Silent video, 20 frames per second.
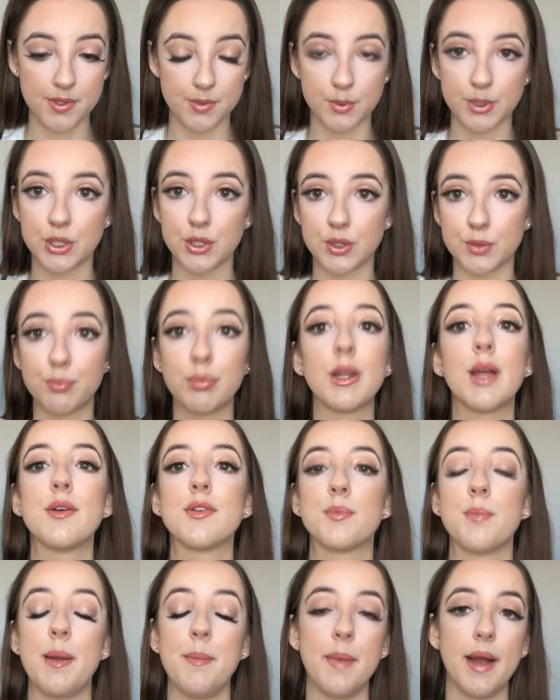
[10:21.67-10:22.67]
which just blows
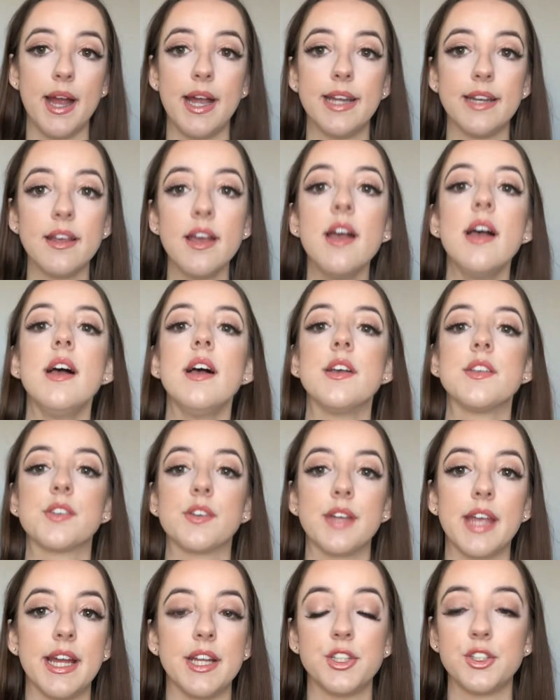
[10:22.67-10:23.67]
my mind. So
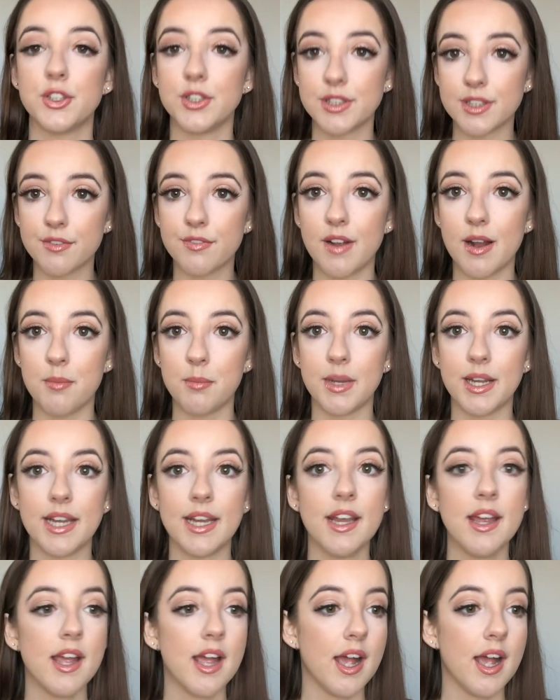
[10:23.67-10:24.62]
yeah, join the family.